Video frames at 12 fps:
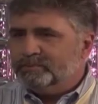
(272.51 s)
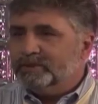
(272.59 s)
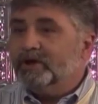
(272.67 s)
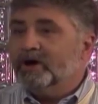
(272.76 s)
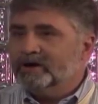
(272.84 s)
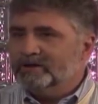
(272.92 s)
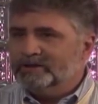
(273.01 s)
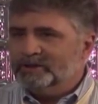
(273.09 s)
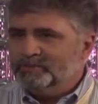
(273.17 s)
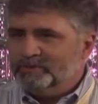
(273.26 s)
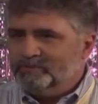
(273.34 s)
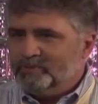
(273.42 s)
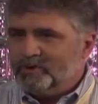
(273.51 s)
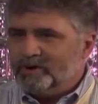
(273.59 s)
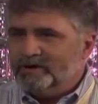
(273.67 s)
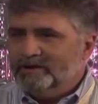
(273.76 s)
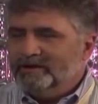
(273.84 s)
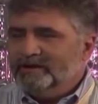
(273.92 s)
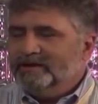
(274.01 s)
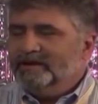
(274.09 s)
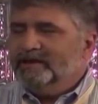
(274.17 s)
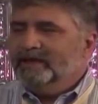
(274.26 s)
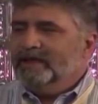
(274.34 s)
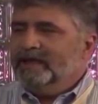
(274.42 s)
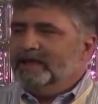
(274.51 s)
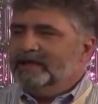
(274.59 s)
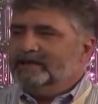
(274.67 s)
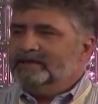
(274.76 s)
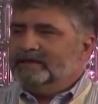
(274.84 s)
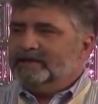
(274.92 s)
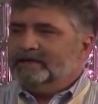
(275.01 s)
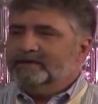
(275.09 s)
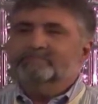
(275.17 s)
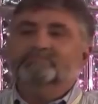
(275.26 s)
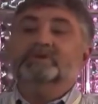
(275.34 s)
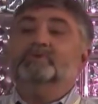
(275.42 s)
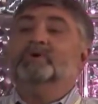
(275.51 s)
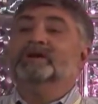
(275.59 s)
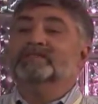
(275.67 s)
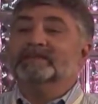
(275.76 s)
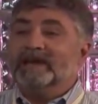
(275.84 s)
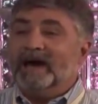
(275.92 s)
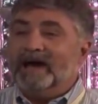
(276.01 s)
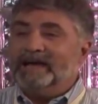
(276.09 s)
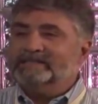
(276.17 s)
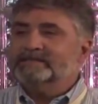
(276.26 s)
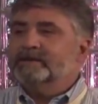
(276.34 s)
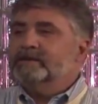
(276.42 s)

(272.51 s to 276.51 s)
belong a little bit more and be one of the guys.